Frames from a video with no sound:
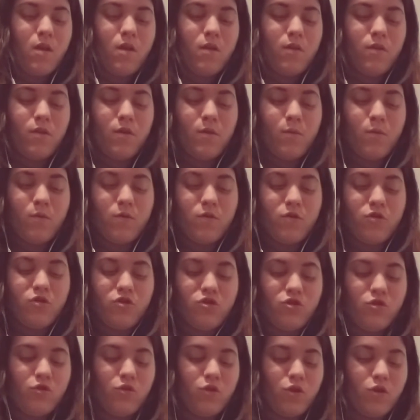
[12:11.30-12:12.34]
that I wanted to
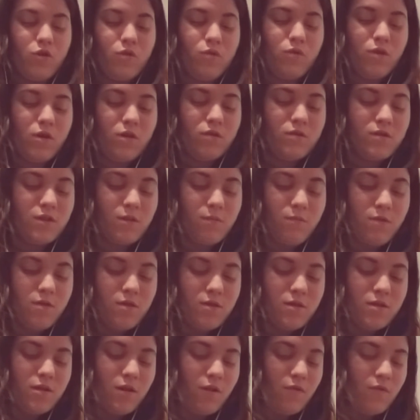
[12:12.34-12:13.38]
show you. Now, some of
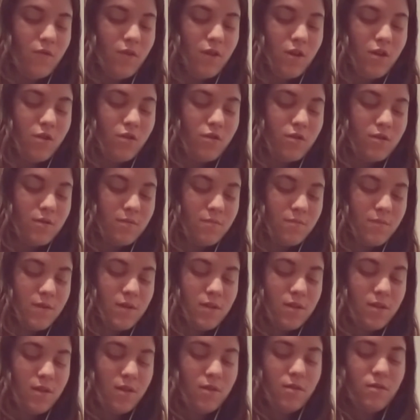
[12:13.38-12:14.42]
the stuff in here is
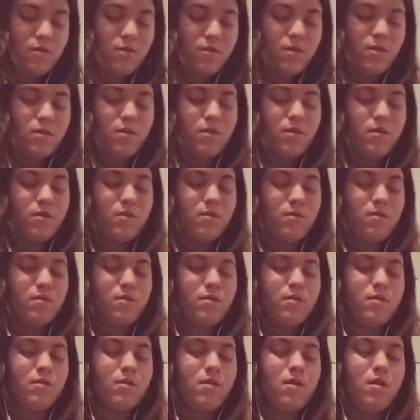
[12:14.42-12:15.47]
missing, I think.
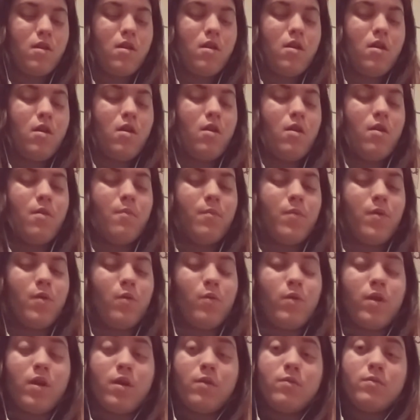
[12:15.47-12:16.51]
But
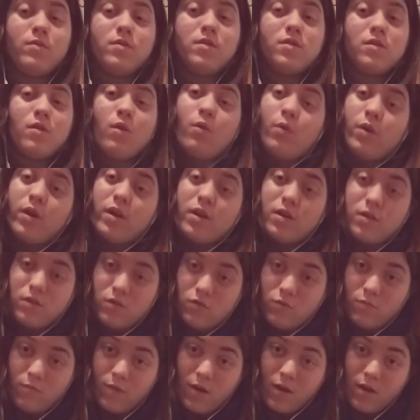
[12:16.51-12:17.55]
when I was going
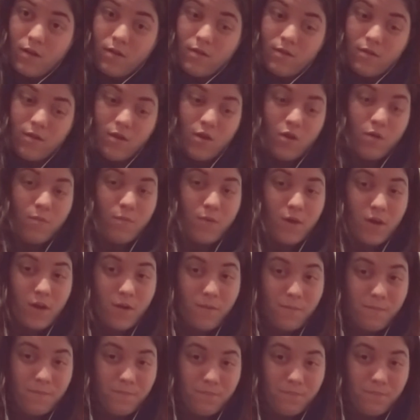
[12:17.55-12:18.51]
to my therapy,